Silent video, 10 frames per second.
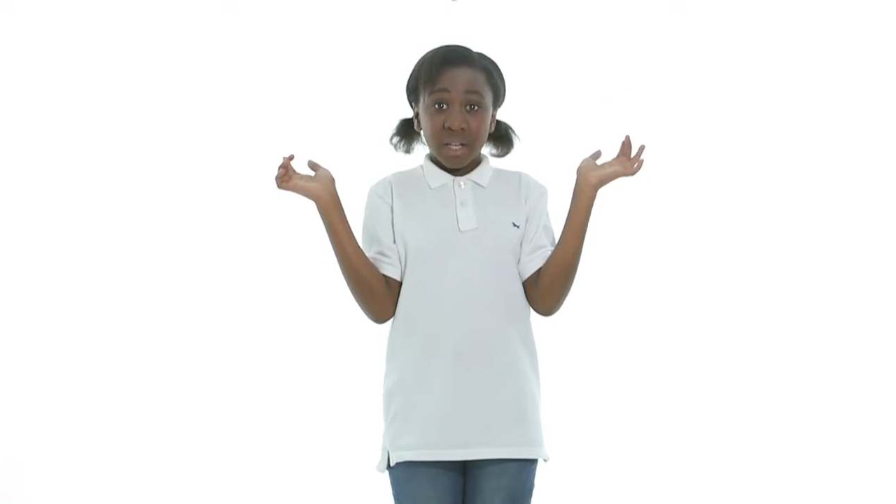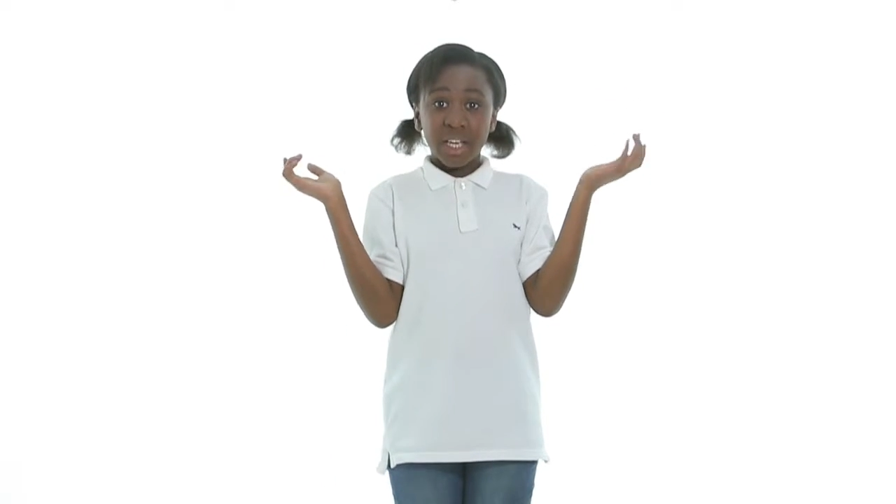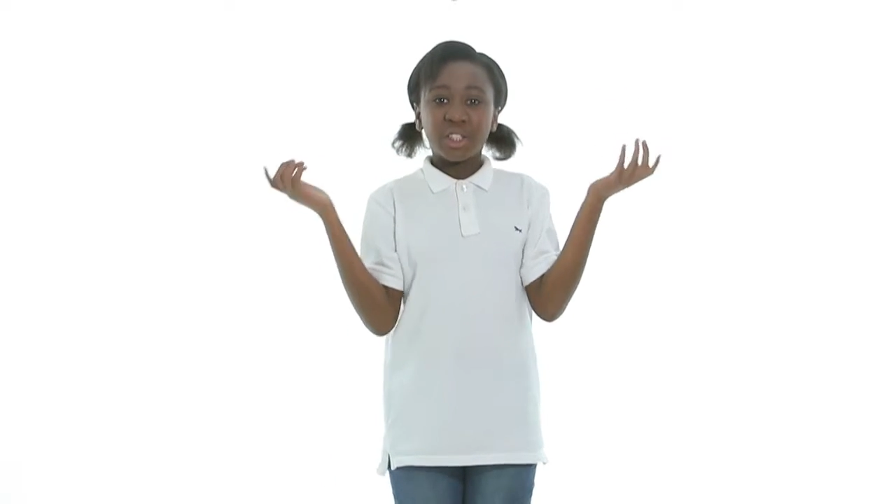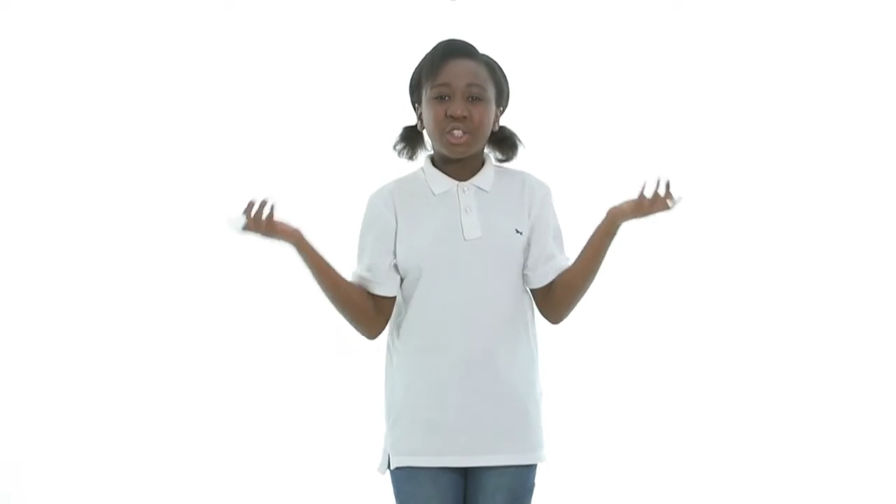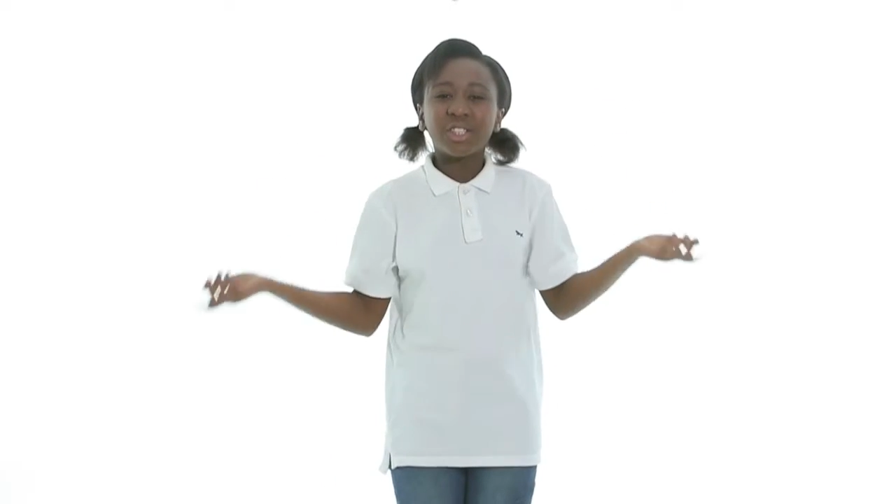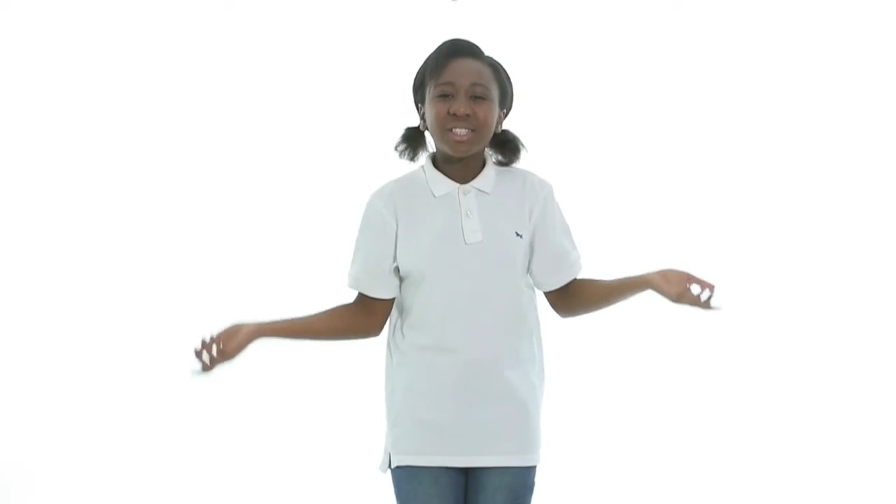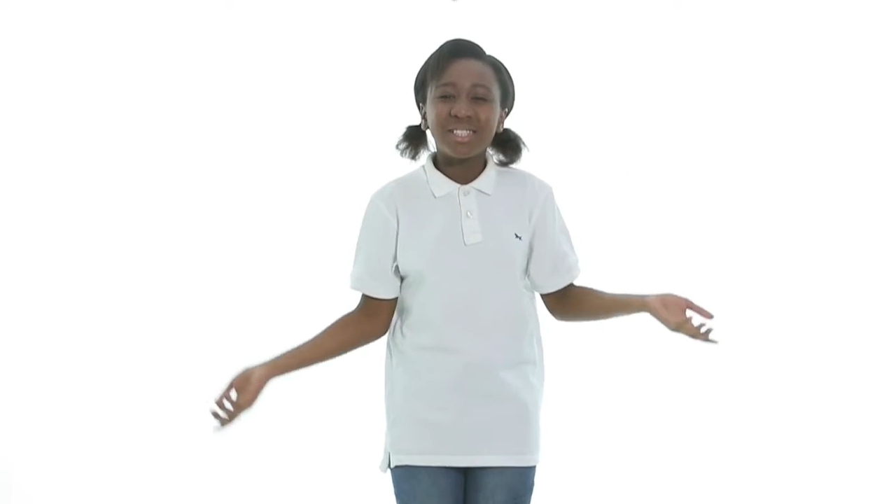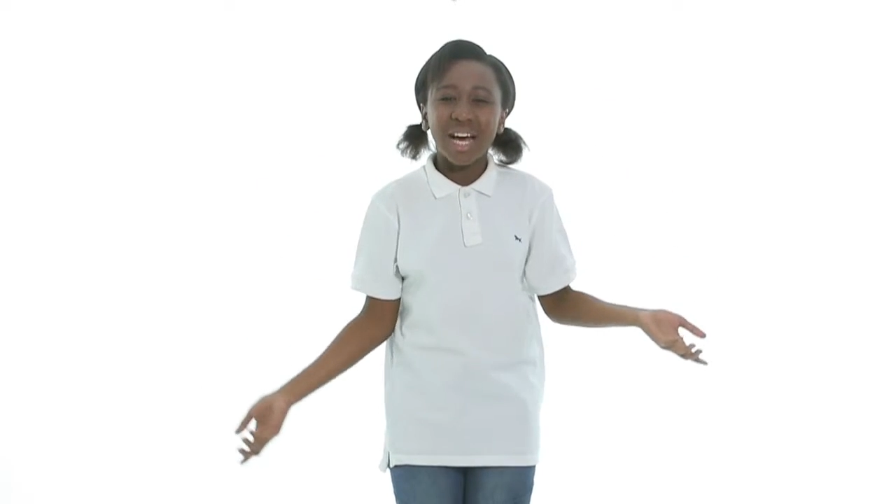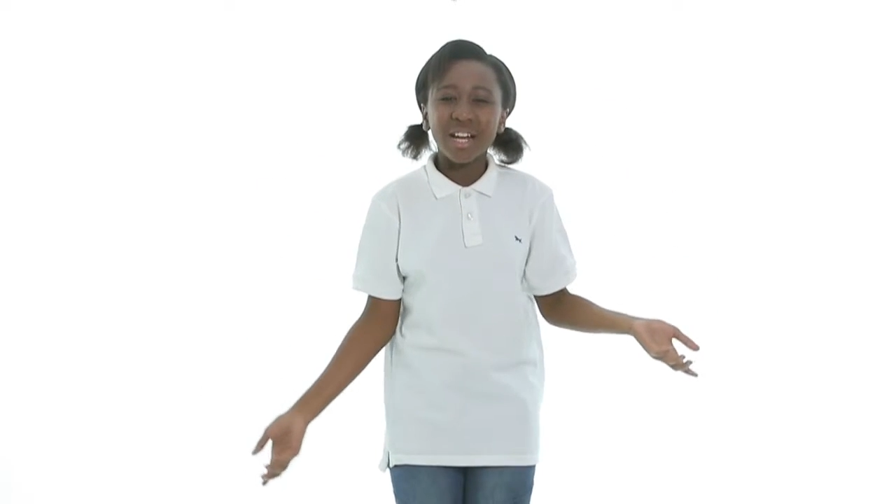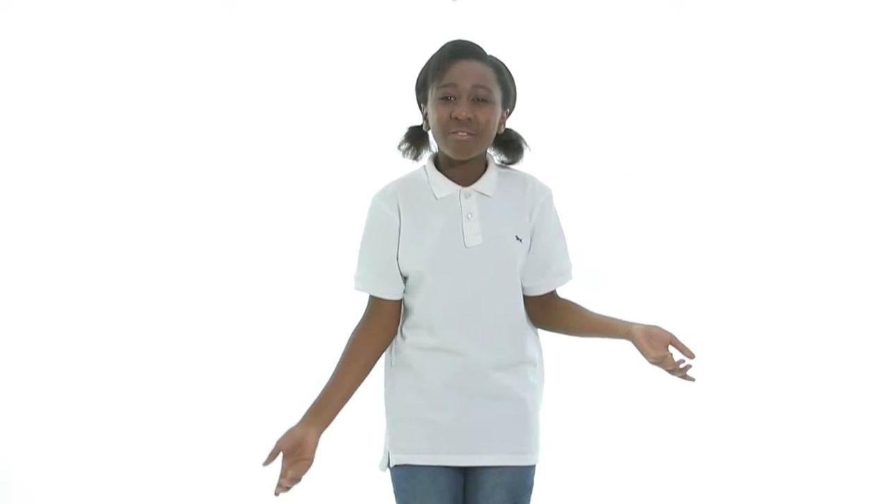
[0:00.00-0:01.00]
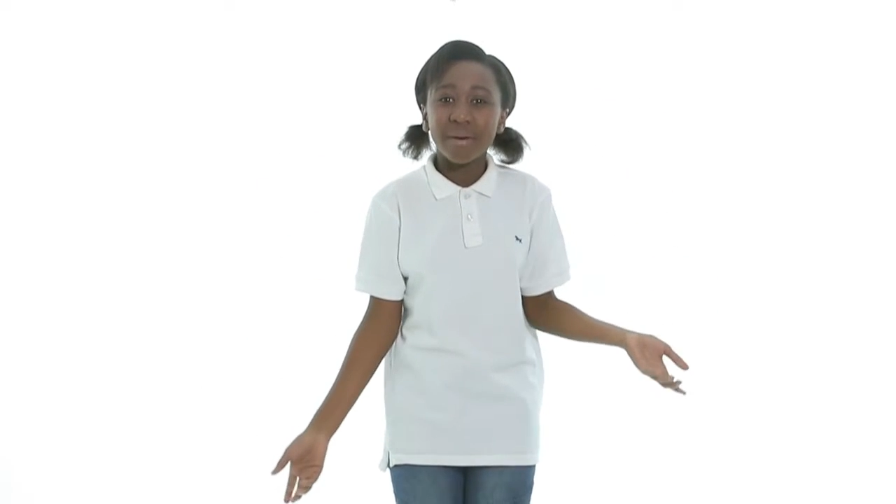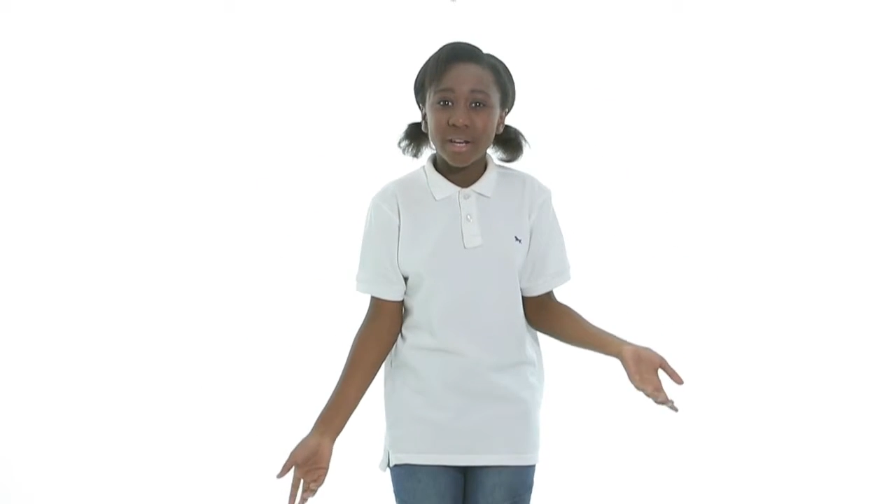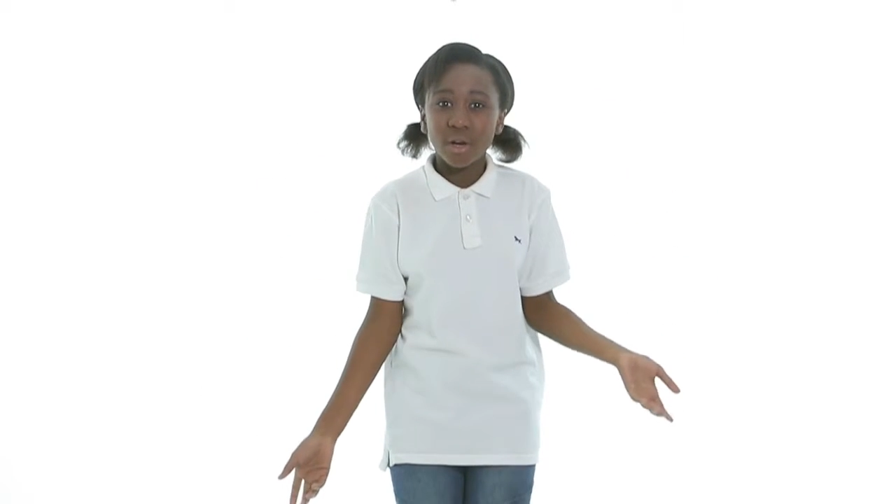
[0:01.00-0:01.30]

It's just the sound of my